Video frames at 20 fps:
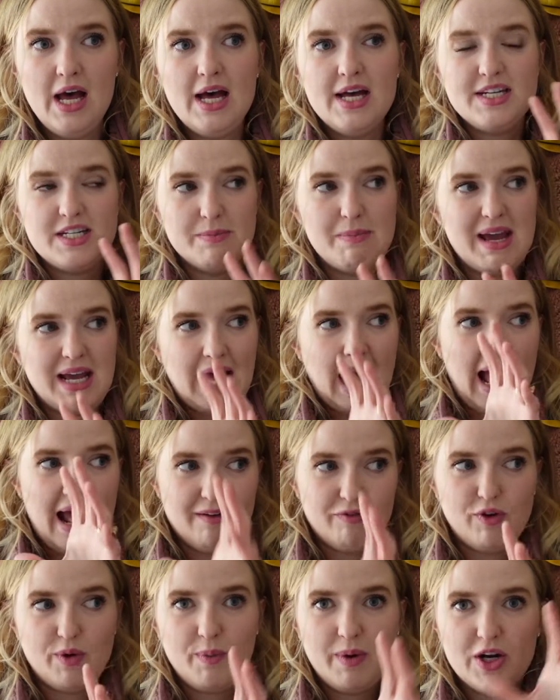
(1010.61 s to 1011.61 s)
to make
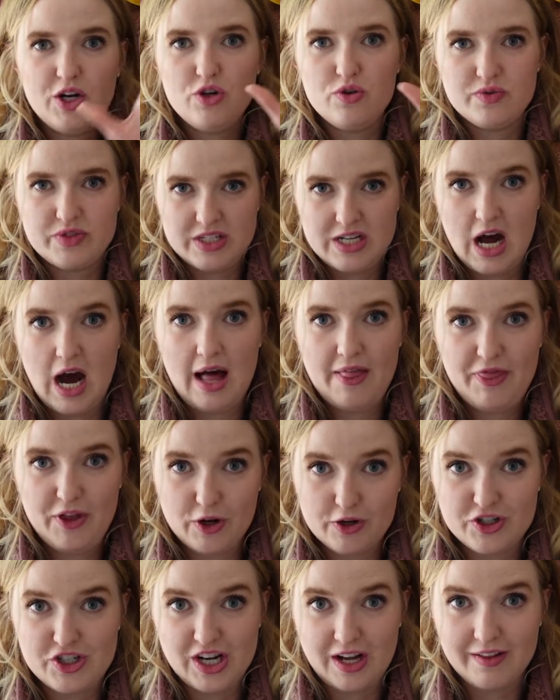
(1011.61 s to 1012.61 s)
everyone who's not
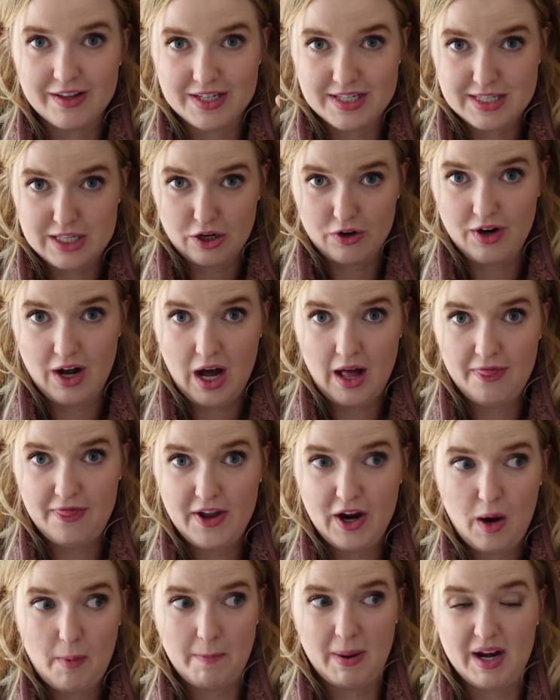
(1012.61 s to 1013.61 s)
there jealous they're not
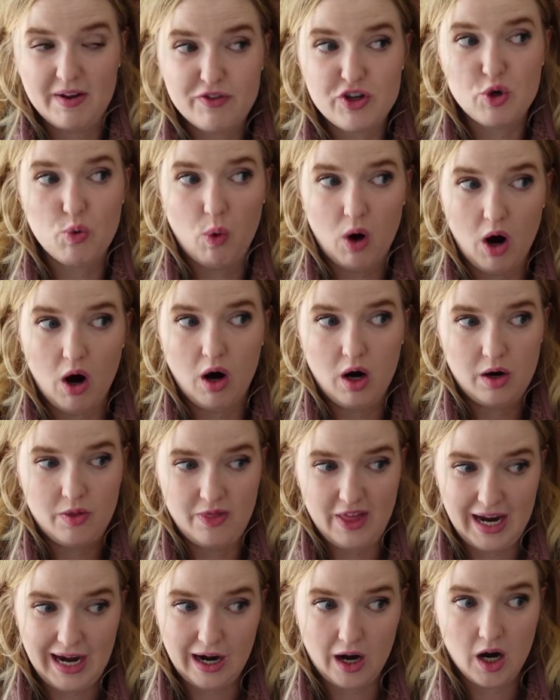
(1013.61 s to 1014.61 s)
there. But if you are
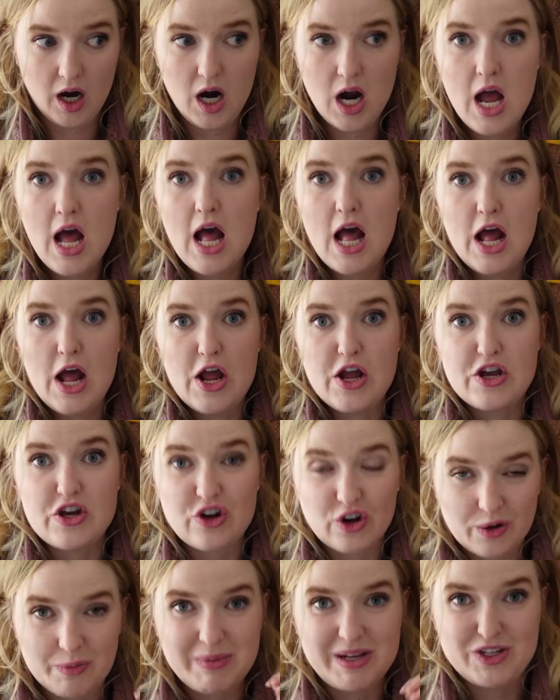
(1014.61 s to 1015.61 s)
there,
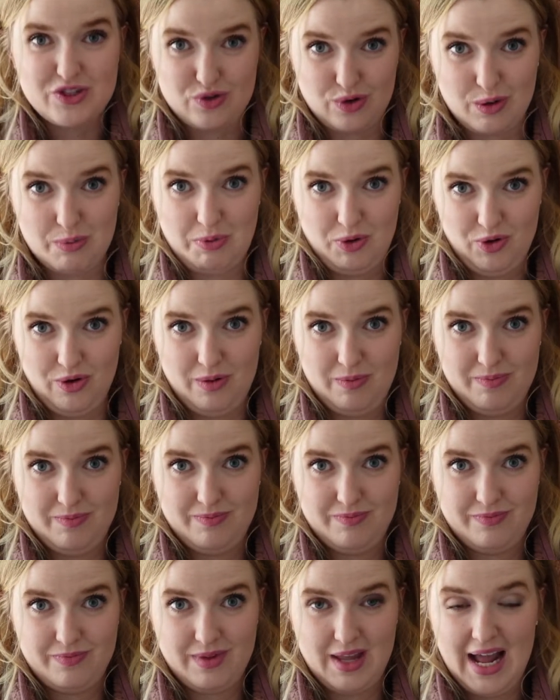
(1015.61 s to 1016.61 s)
you're miserable.
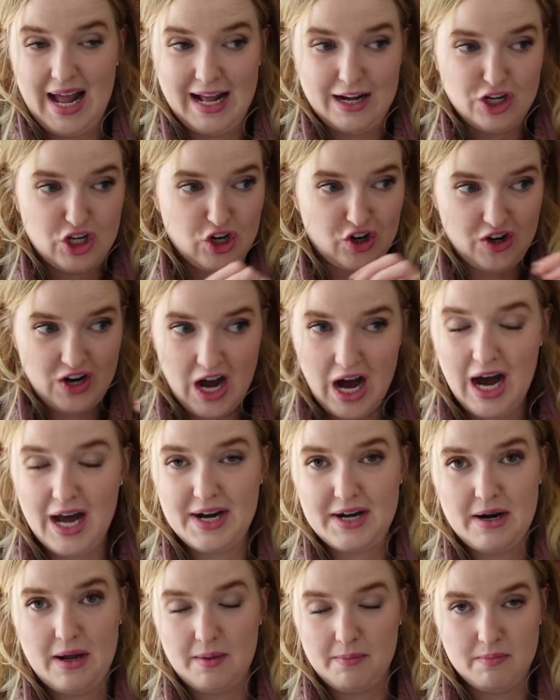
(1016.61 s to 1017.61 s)
And you're
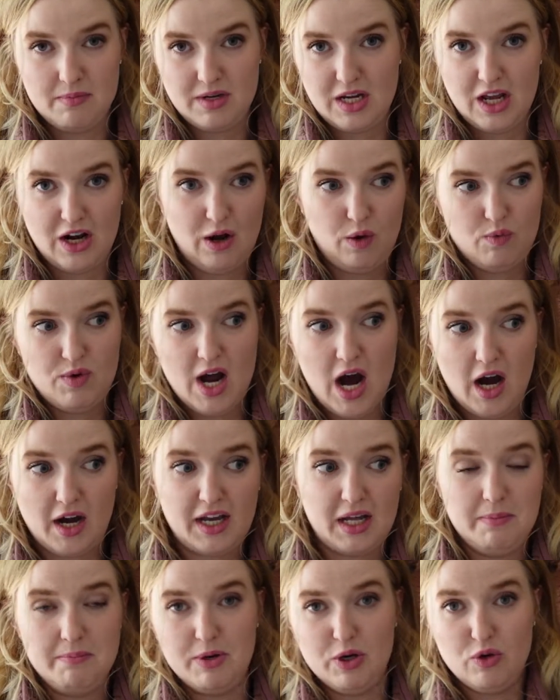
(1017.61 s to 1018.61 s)
not, you know,
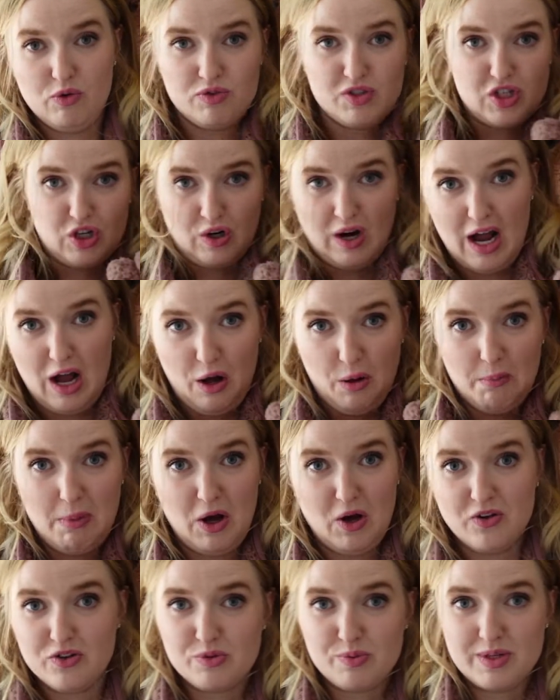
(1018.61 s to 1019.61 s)
knocking boots or
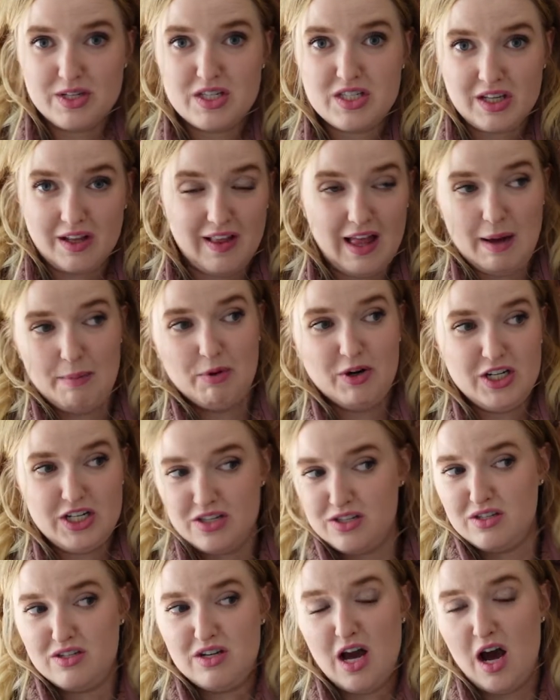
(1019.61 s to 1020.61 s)
elbows with
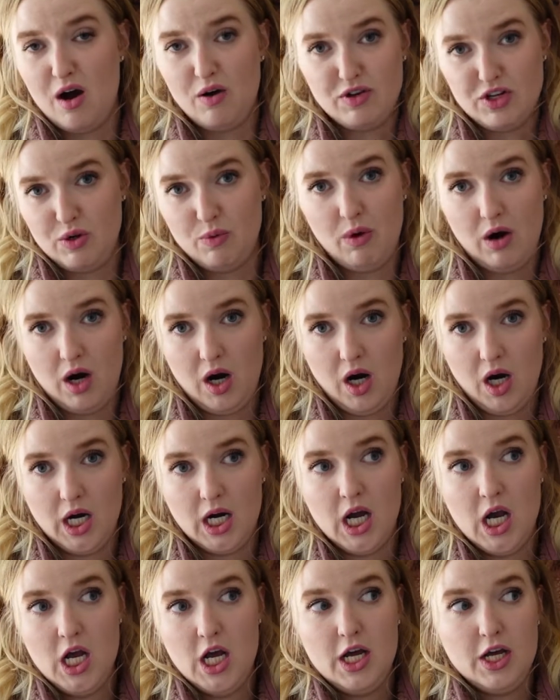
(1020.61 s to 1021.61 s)
celebrities. No, you aren't.
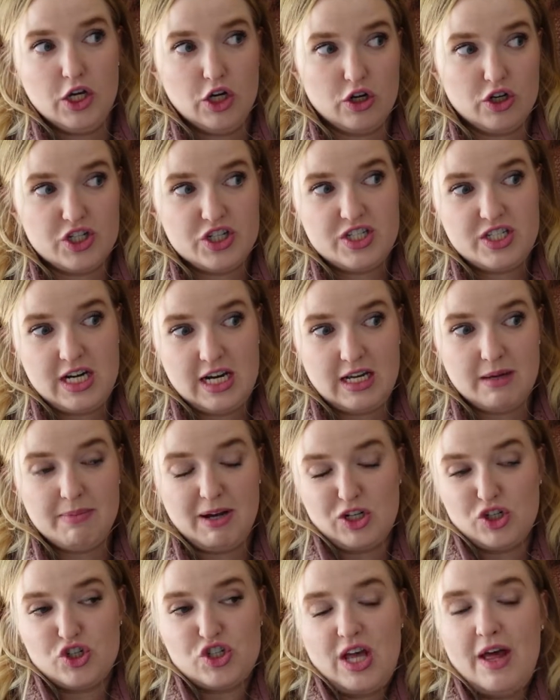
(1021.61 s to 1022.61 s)
You're just taking
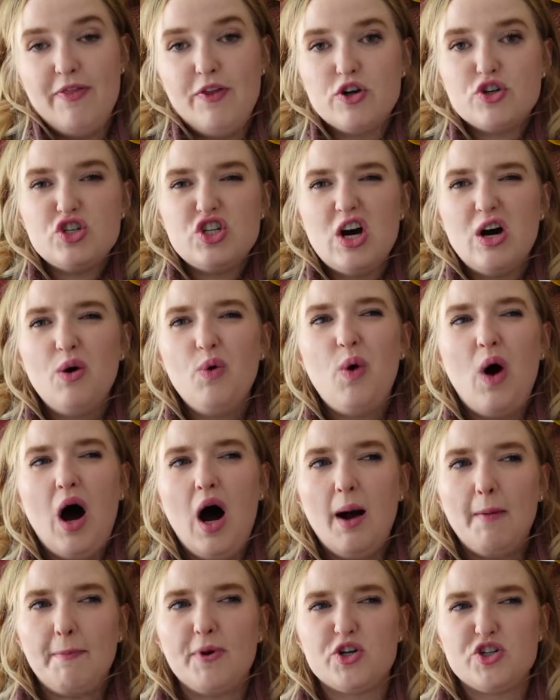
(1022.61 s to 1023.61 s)
pictures. And there's no
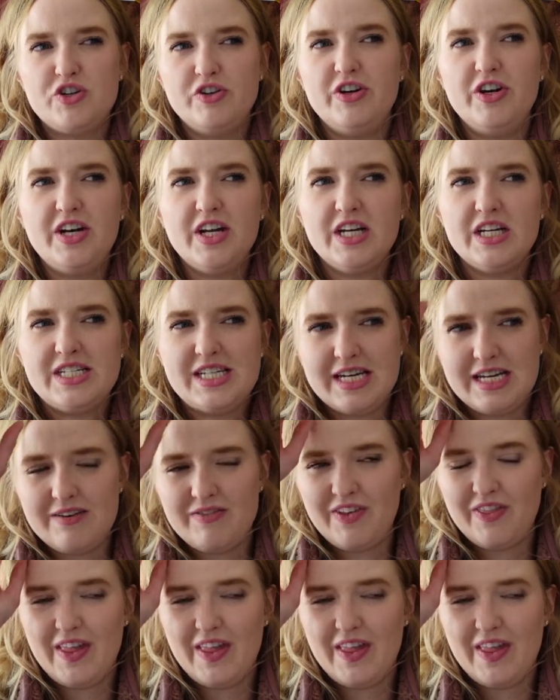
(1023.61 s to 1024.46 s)
opportunity to even